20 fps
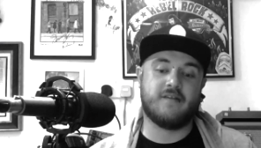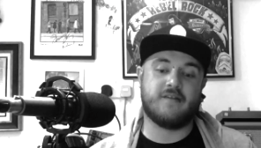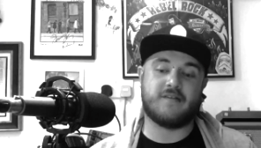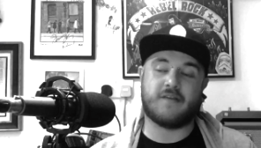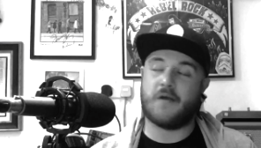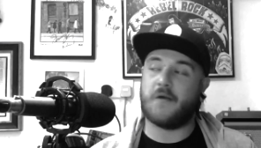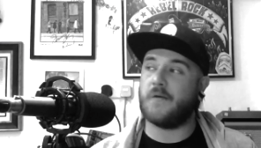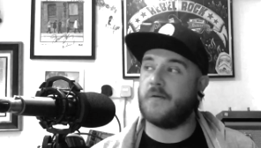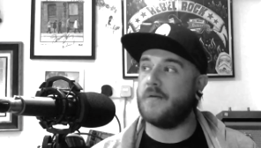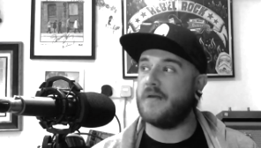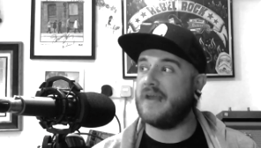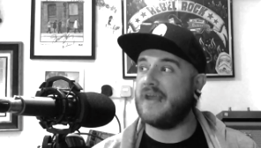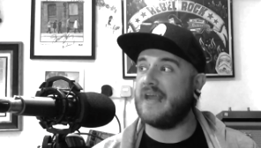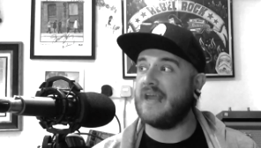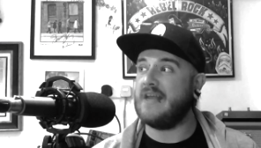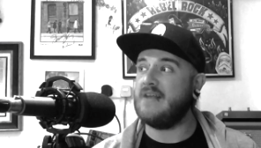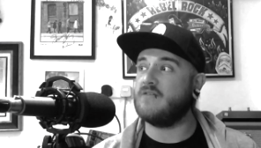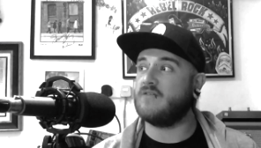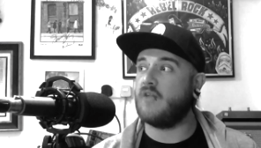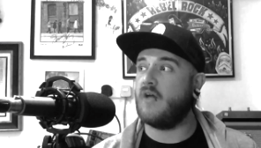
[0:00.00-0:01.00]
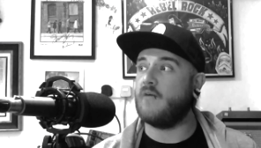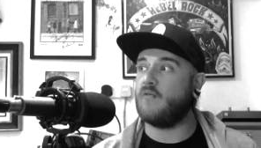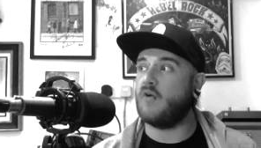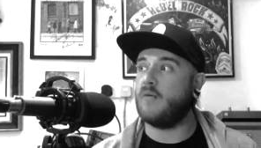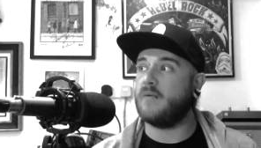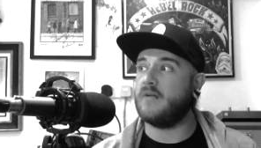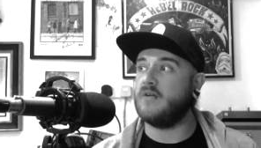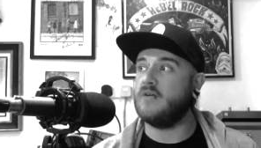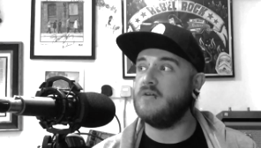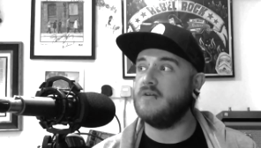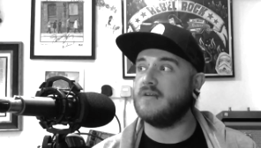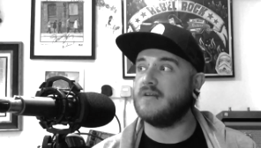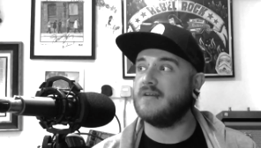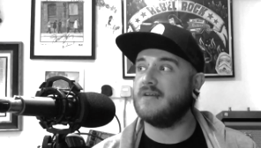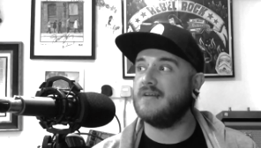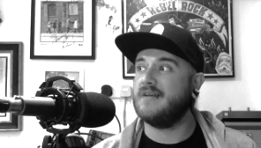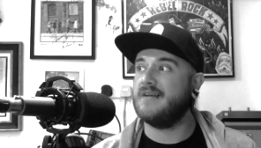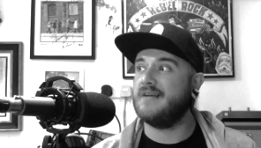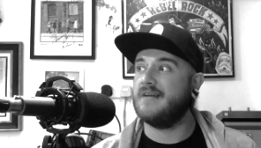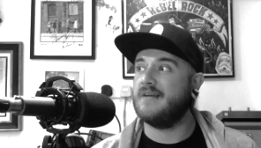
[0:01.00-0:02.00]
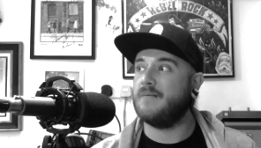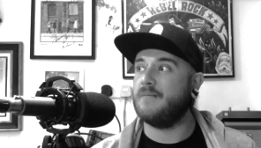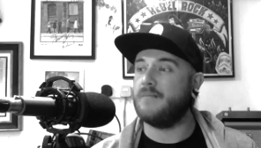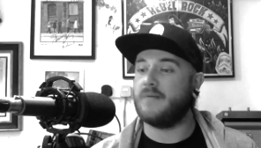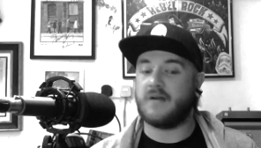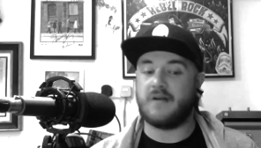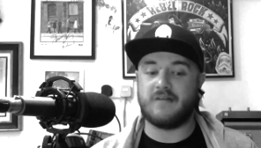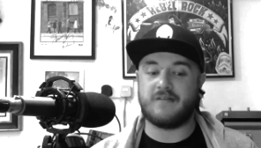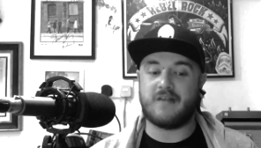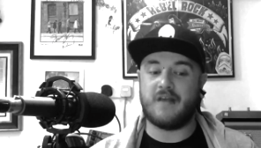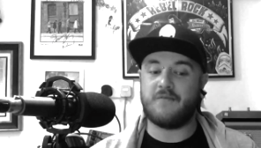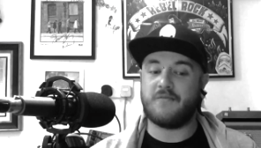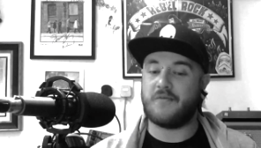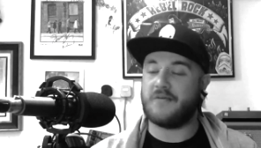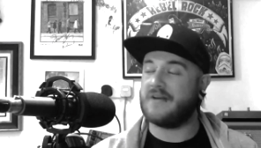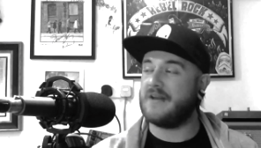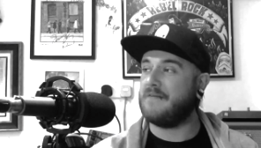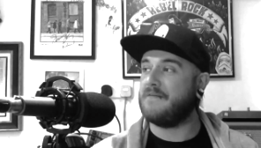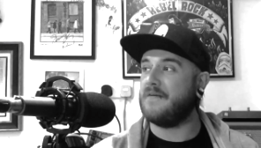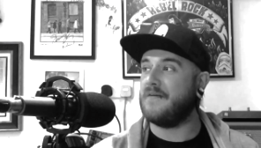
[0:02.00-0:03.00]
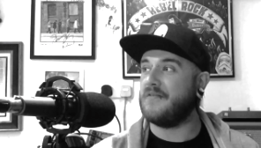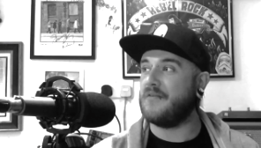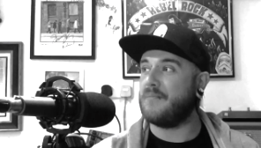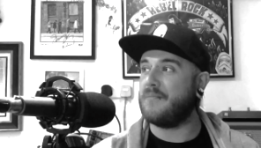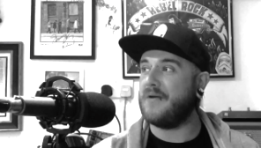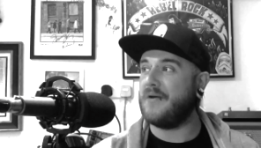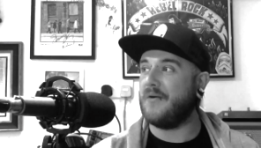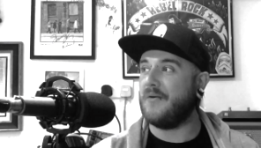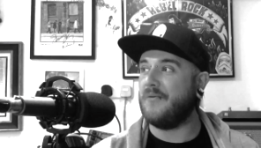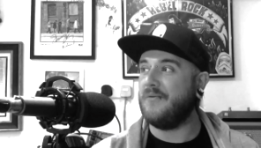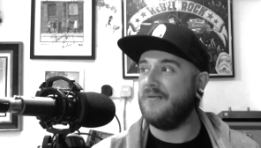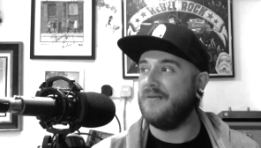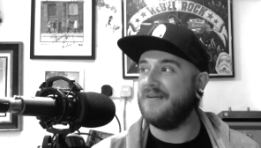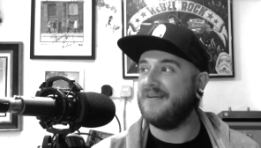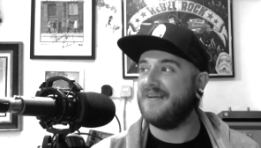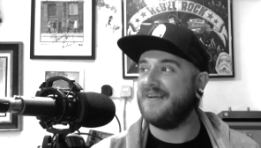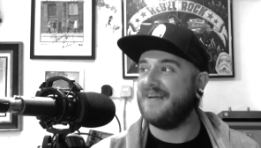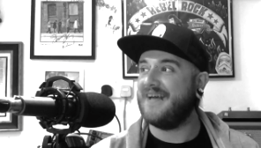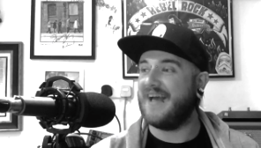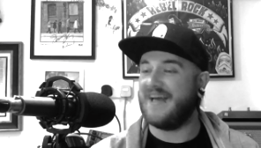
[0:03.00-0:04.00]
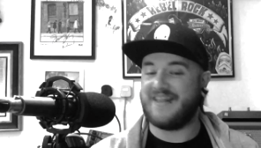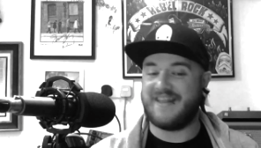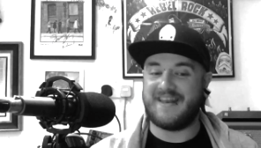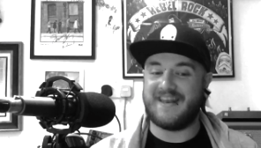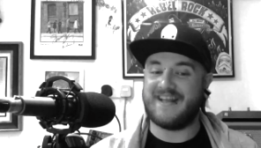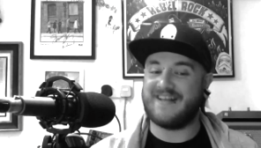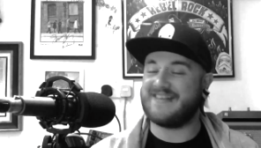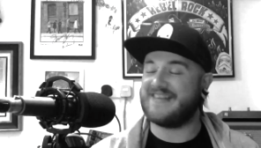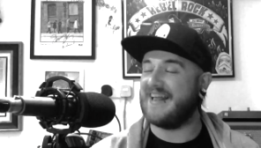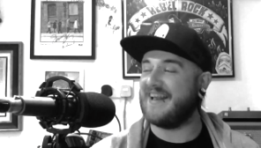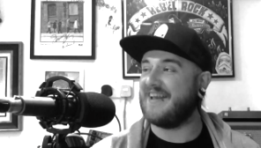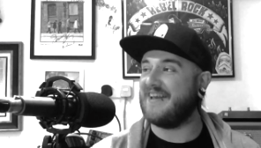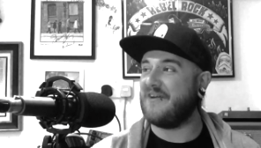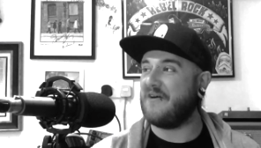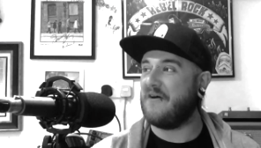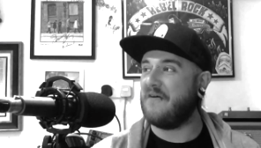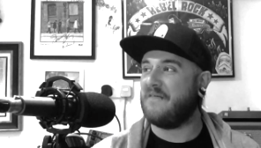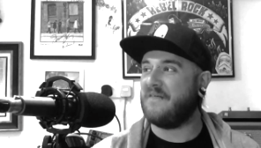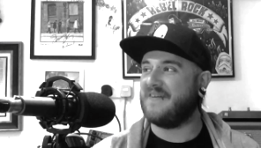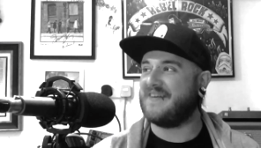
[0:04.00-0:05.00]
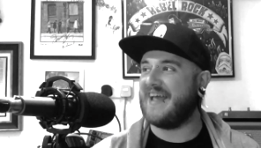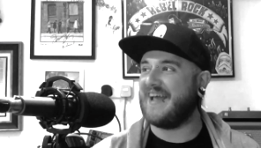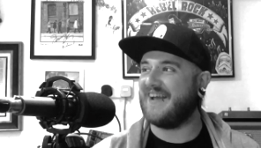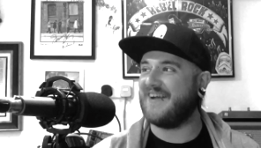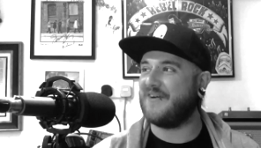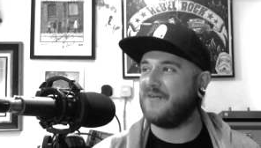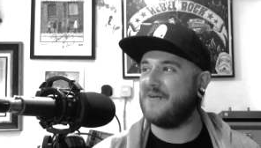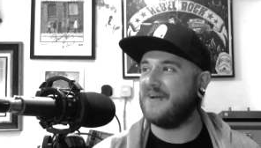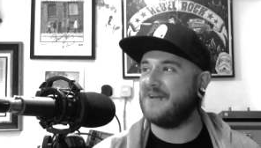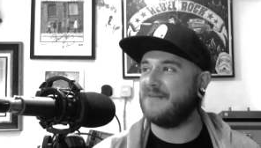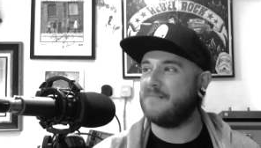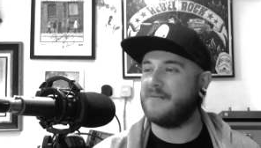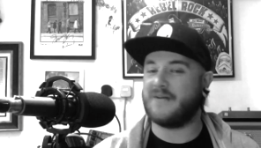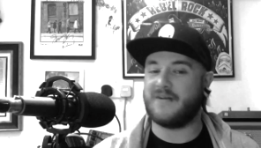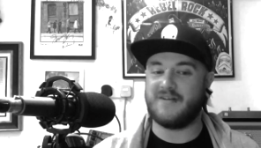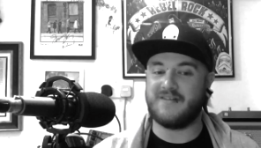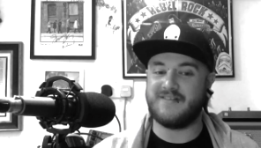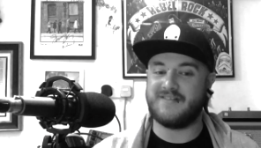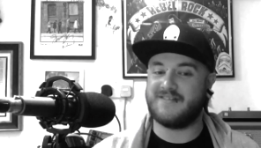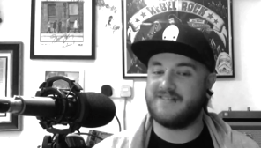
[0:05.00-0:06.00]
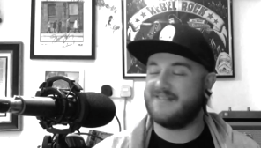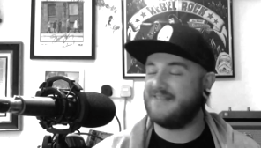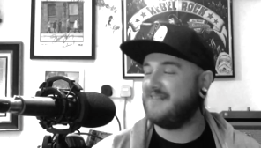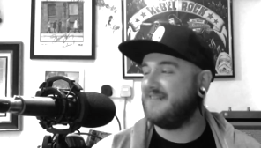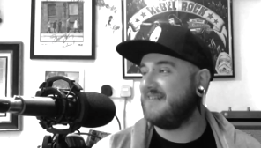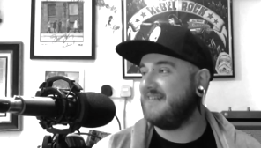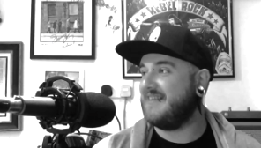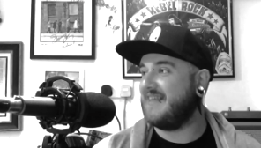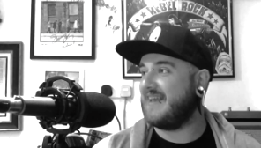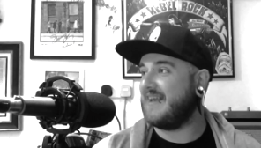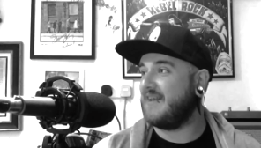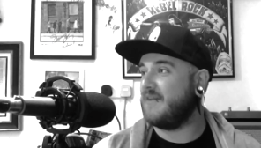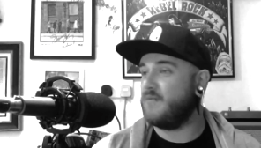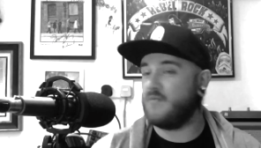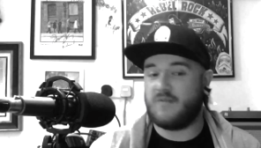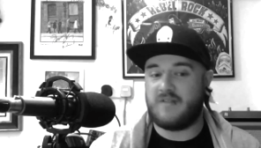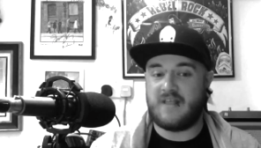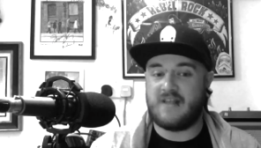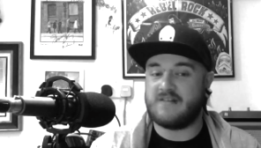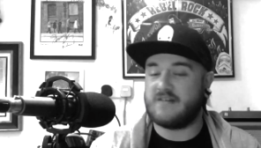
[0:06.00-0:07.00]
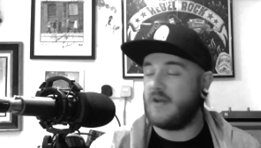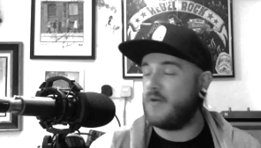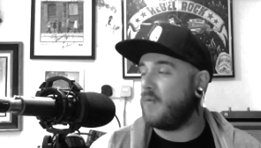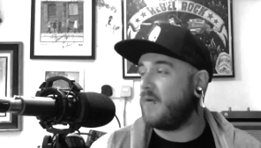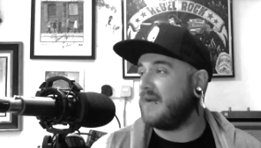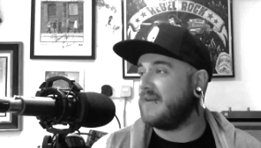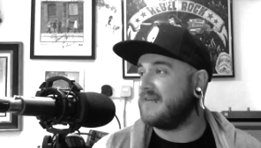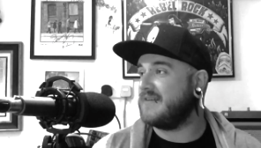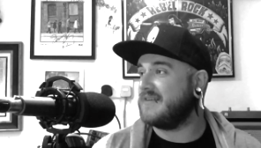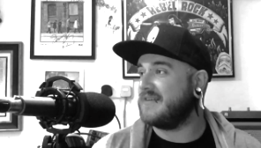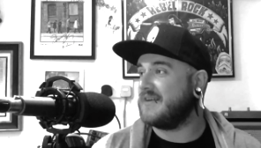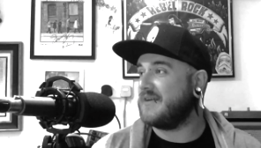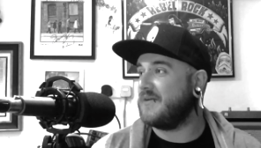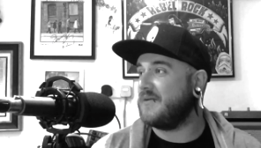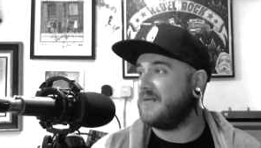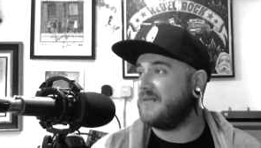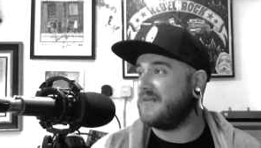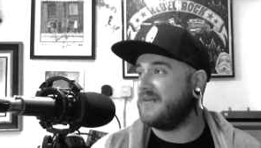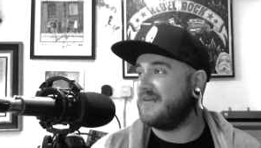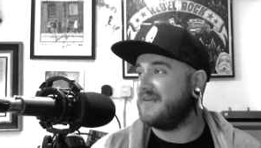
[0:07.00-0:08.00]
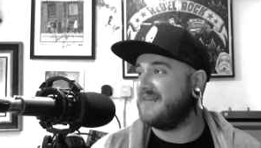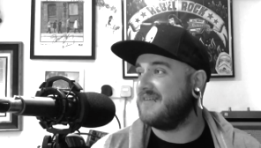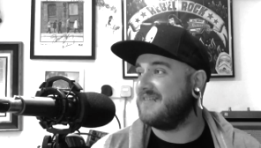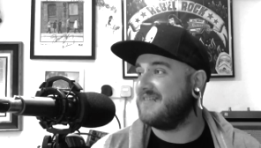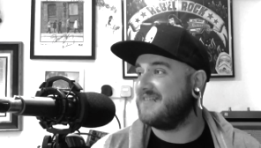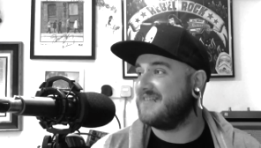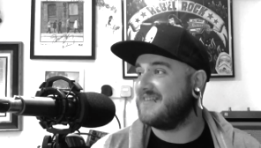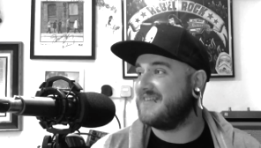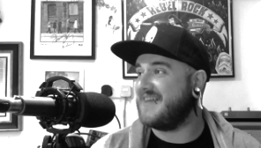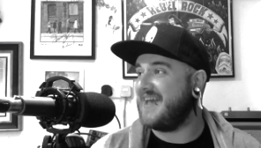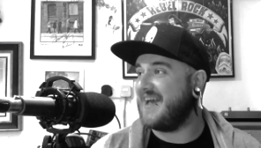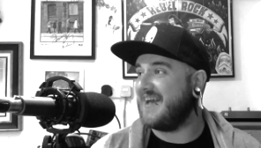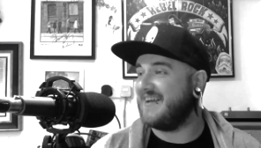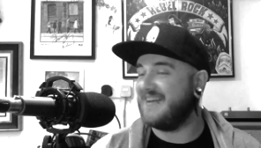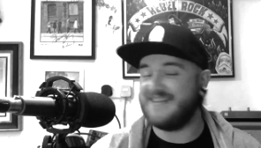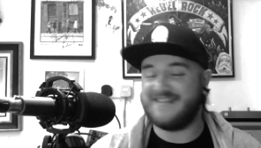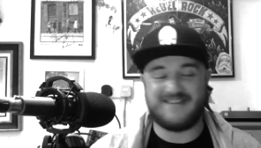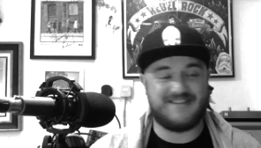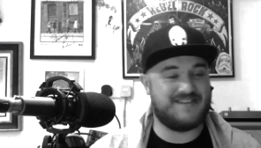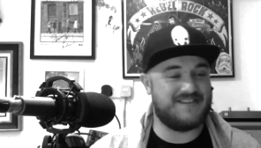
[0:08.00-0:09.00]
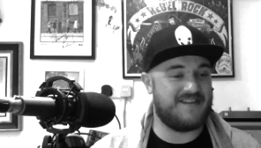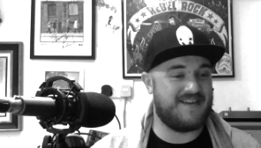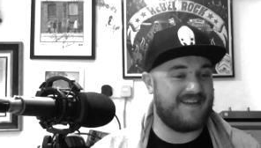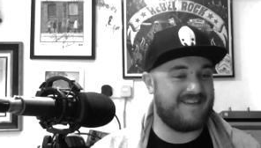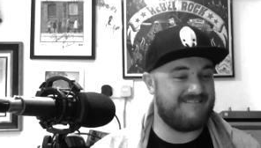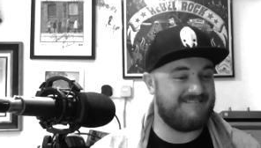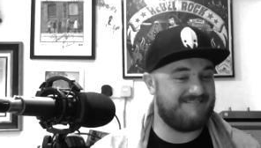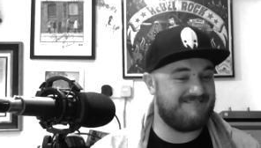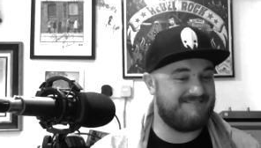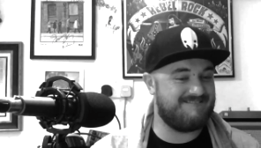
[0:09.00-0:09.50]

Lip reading: So it is like Robin Hood because they've already foot the bill and then they're selling it off for 10 quid because there's no way to secure the debt. It's just like...